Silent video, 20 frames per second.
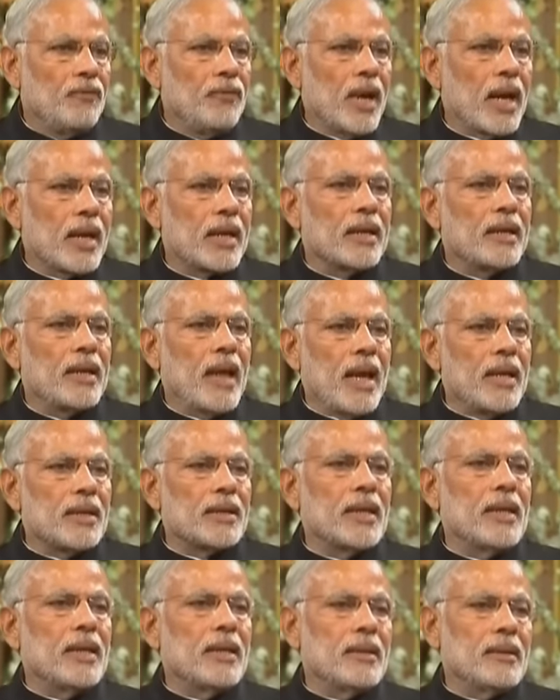We are
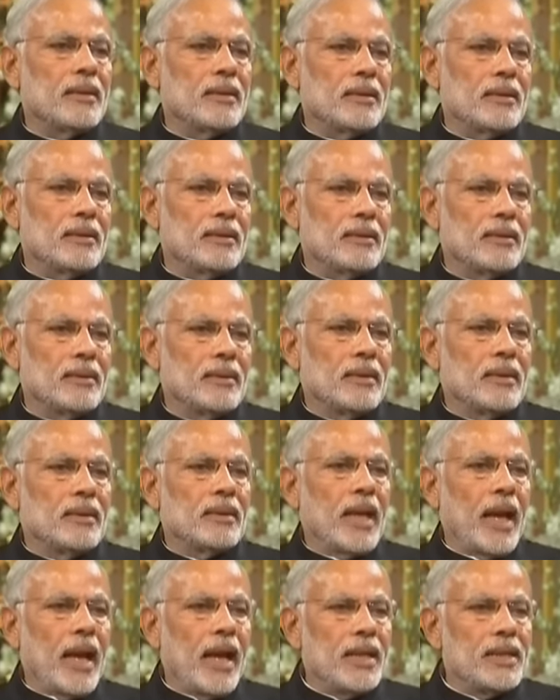igniting
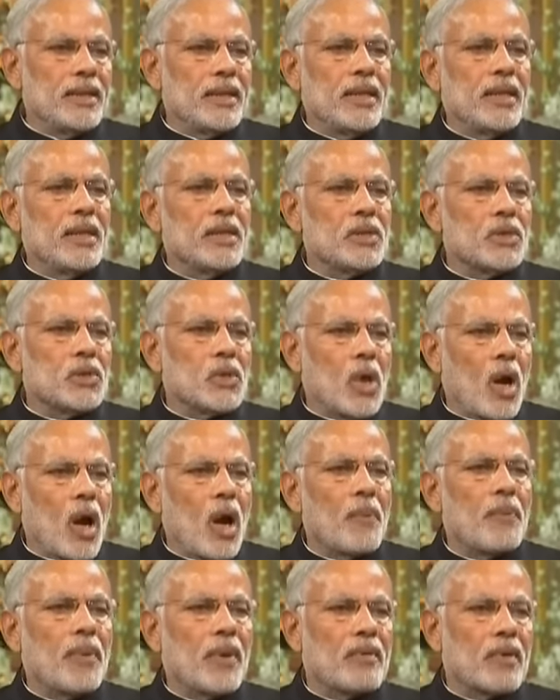the engines
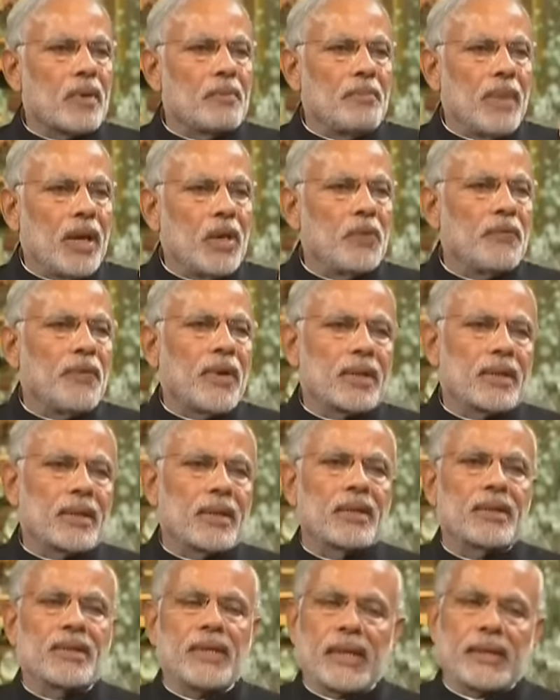of our
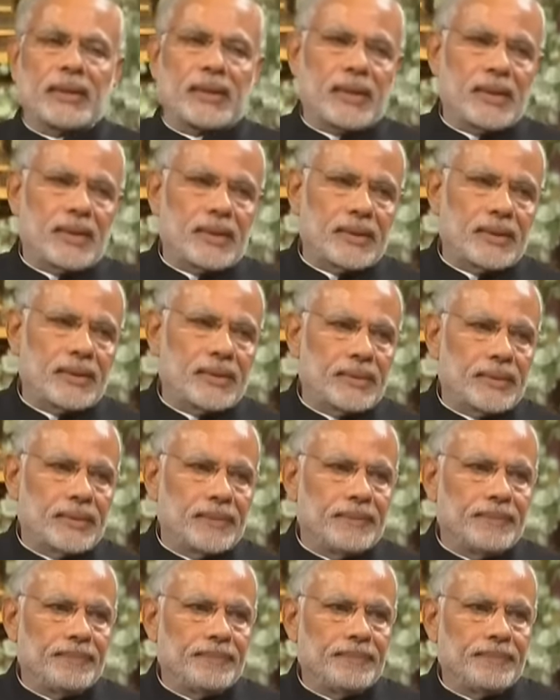manufacturing sector,
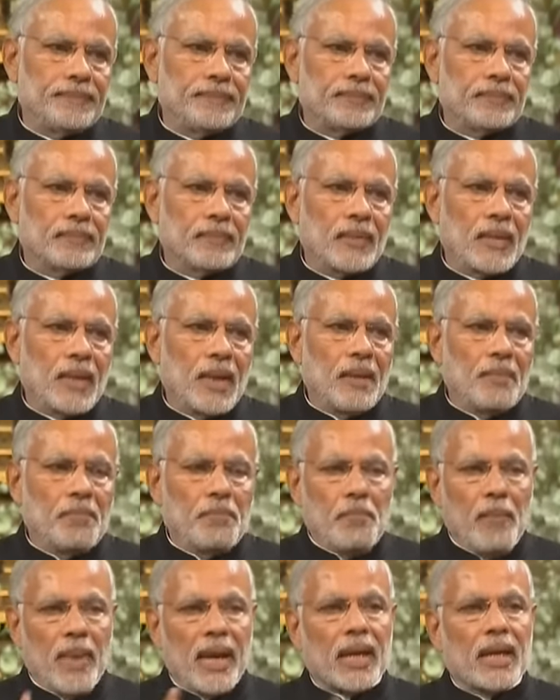
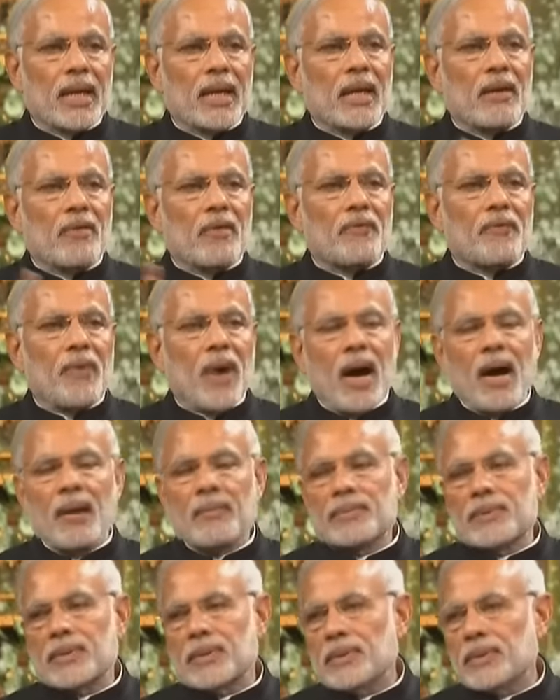making our
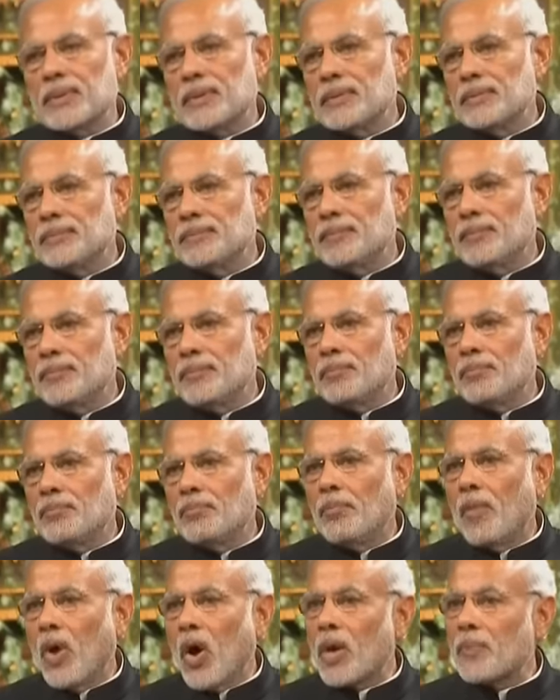farms
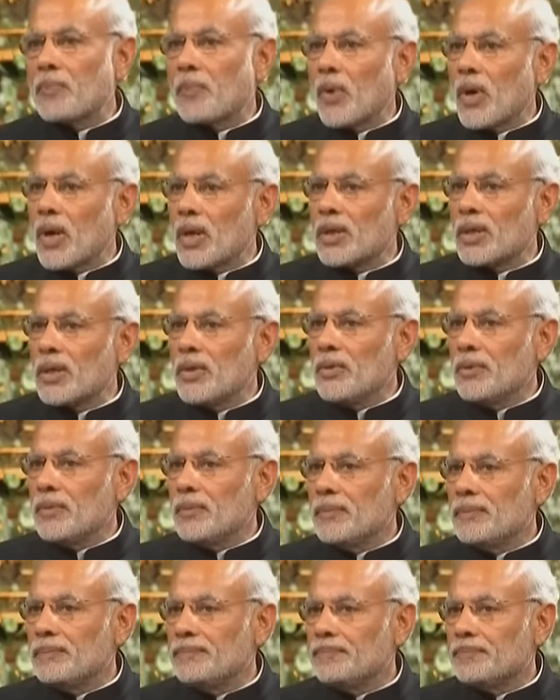more productive
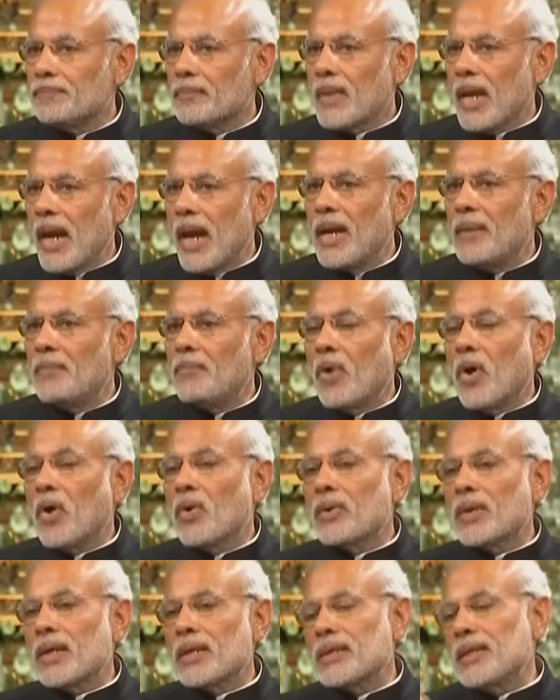and
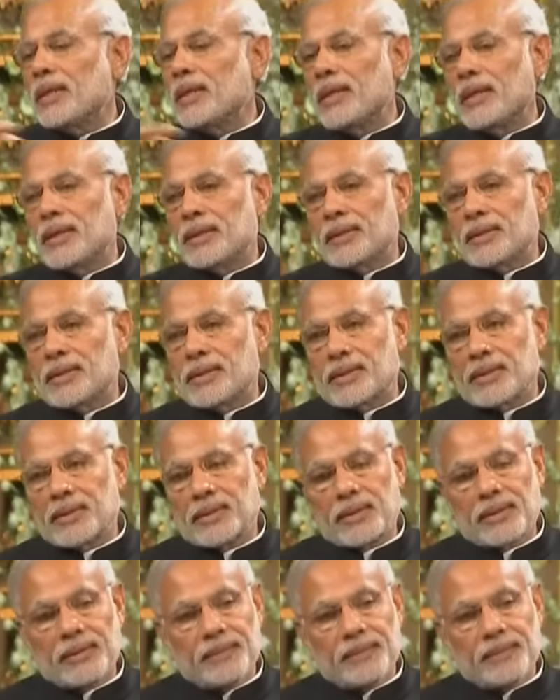more resilient,